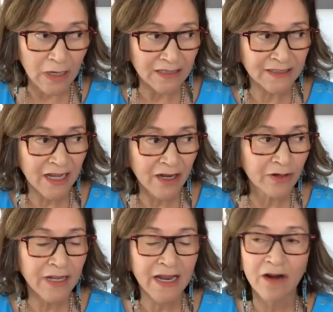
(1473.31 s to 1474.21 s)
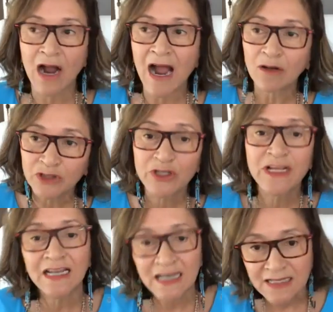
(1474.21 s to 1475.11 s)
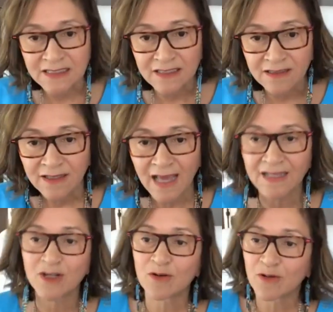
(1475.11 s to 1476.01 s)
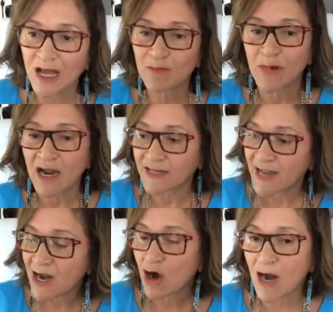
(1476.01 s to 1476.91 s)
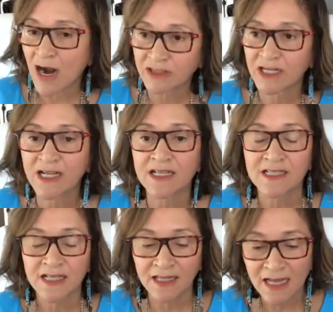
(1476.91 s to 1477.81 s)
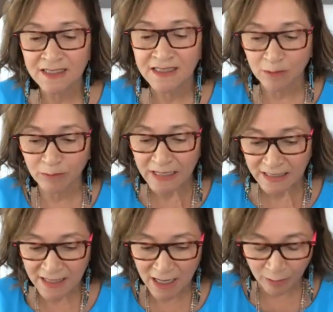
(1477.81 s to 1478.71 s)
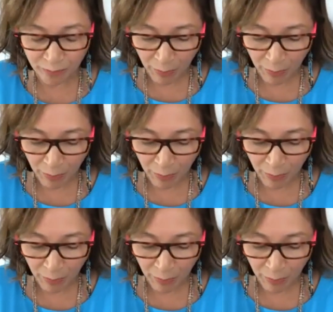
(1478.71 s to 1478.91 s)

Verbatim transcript: they're they're out to get us, and Absolutely. You know, they are out to get us. And now that's something that